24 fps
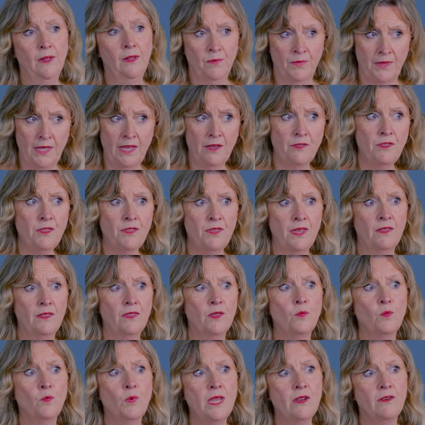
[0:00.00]
The other thing
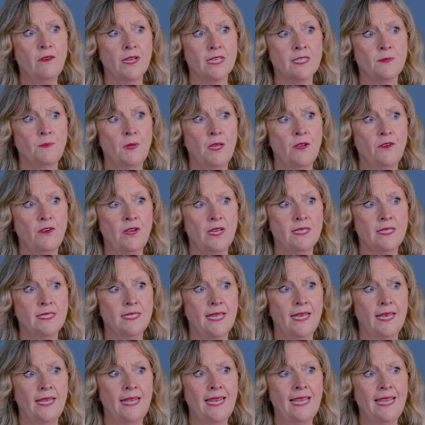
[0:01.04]
that we're
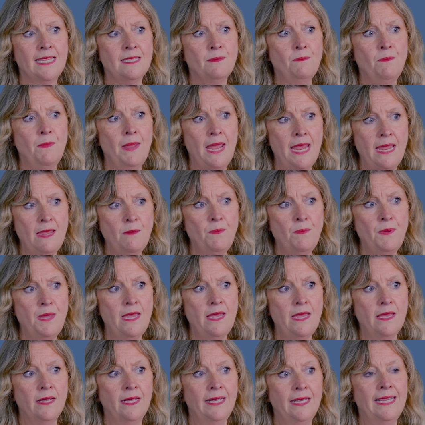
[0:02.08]
experiencing is
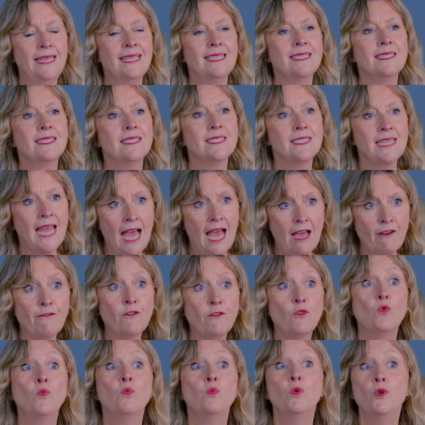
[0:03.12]
maybe staff
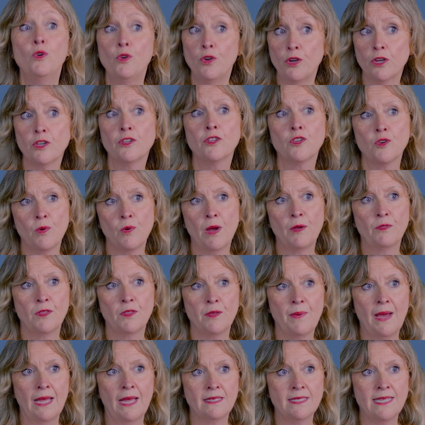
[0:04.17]
who worked throughout the
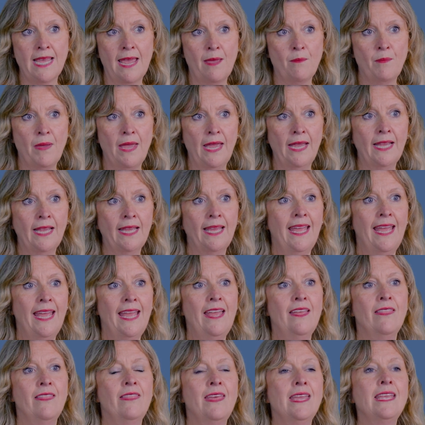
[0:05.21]
pandemic,
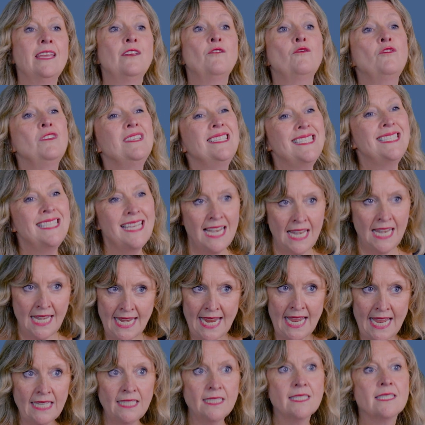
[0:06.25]
their
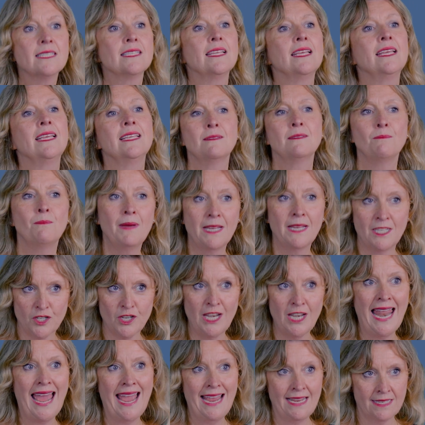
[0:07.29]
resilience is much
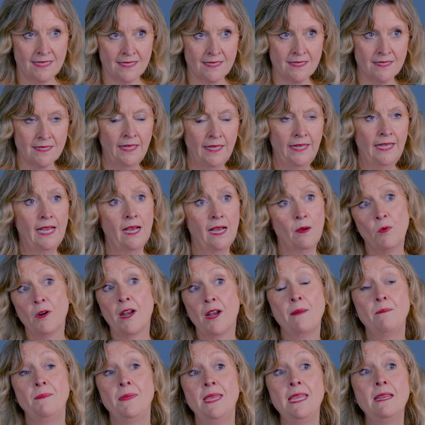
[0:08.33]
less. And what
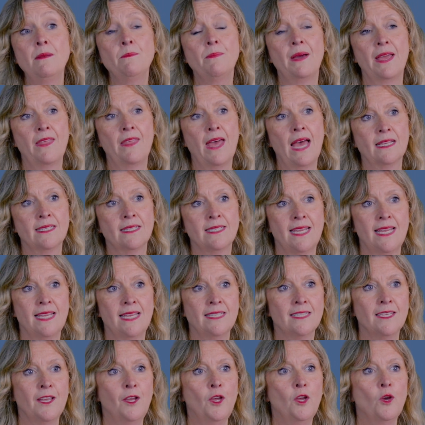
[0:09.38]
I mean by that
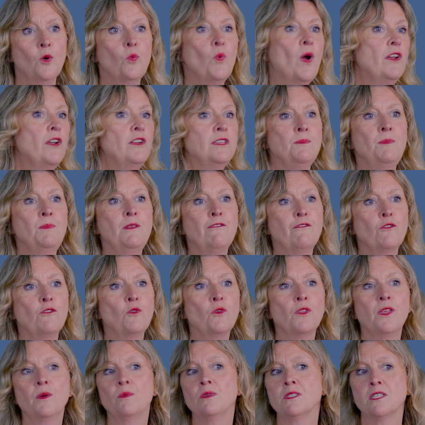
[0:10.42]
is, whereas
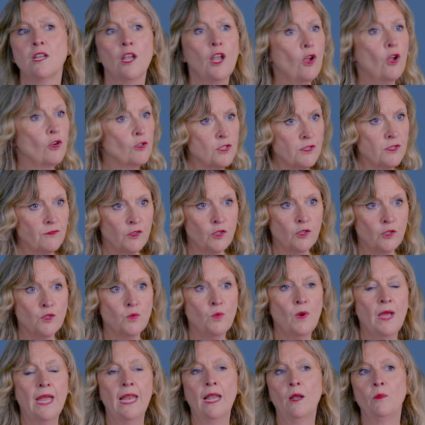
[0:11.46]
before there was lots of
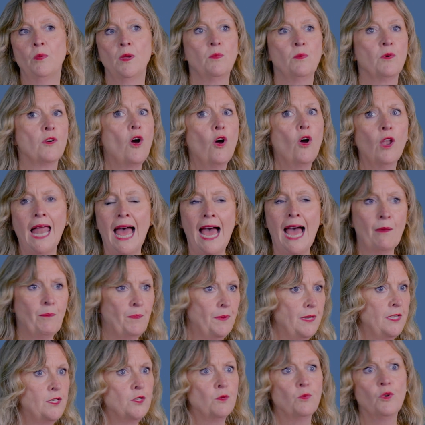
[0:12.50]
goodwill, we were all
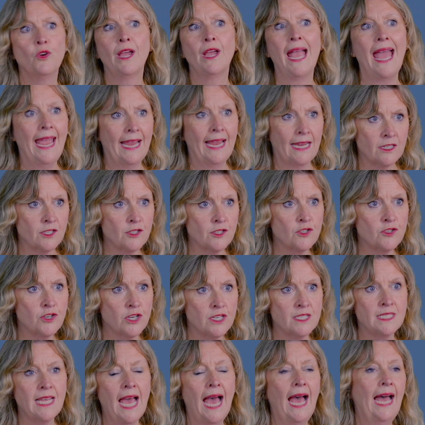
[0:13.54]
happy to work extra
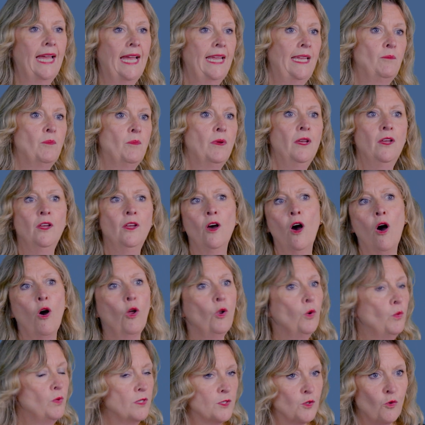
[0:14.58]
time,
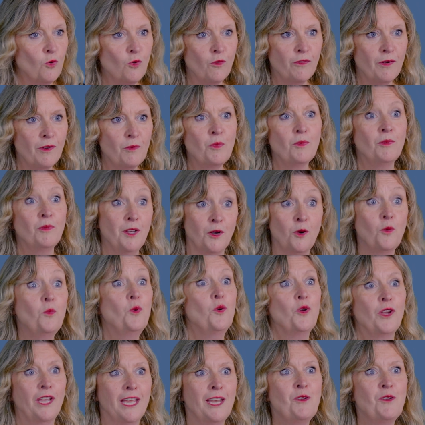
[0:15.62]
always over,
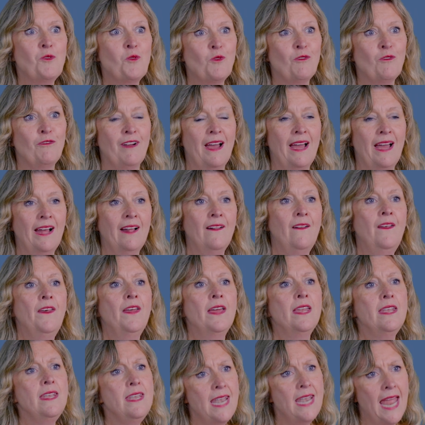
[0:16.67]
working over,
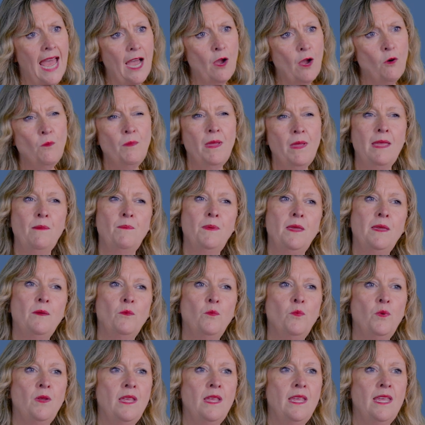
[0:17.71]
now maybe
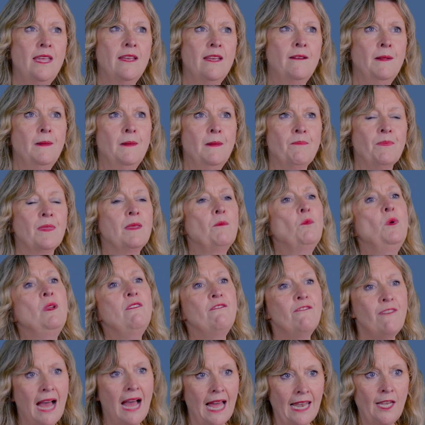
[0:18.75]
we
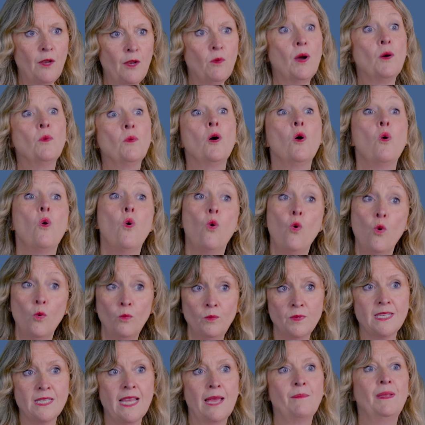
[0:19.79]
value our home
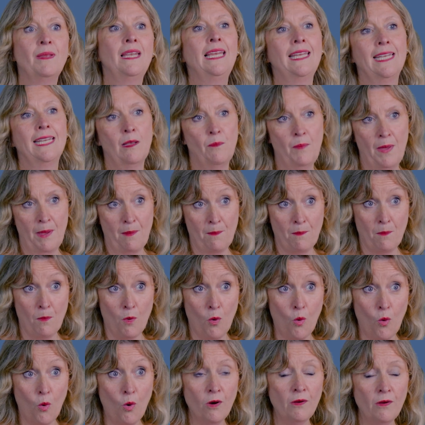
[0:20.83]
time a little bit
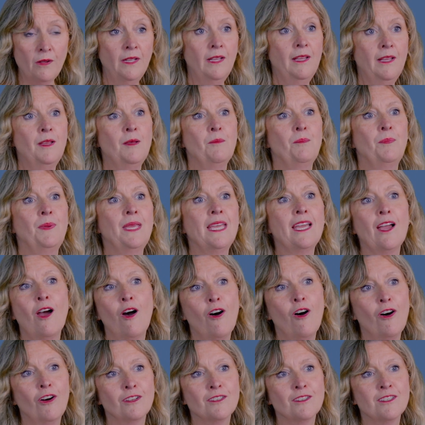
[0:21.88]
more
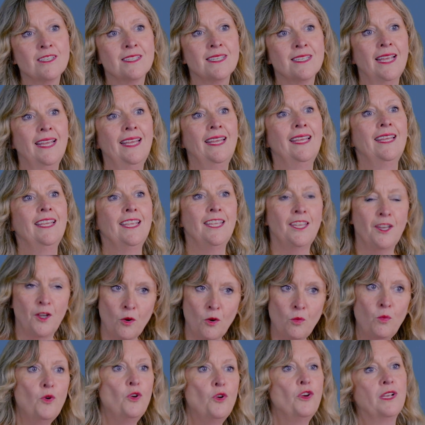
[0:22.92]
because,
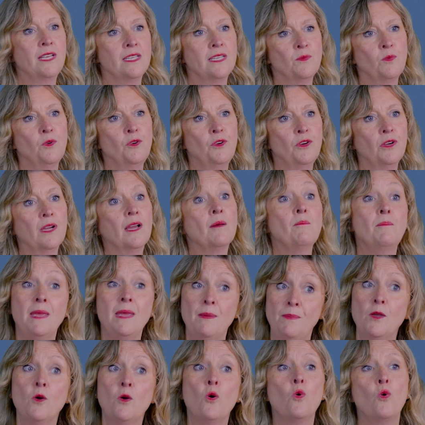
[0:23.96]
work is work and
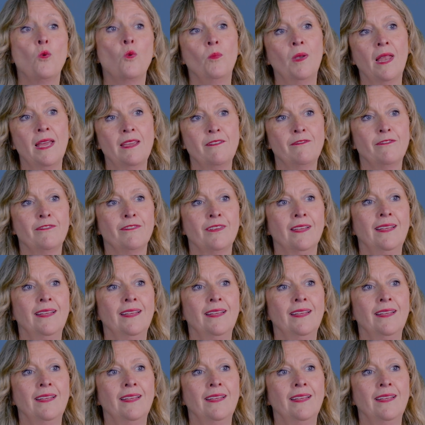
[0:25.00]
maybe home life